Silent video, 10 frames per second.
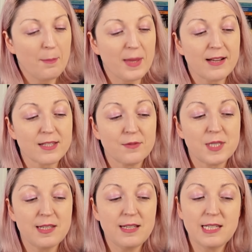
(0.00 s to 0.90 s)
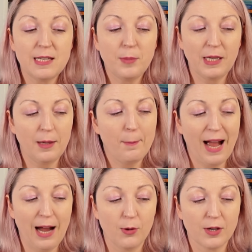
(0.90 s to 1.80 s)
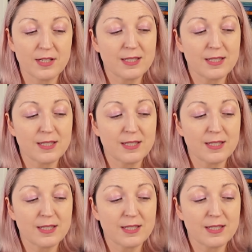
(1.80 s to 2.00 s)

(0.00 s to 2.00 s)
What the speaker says: because of CDP-powered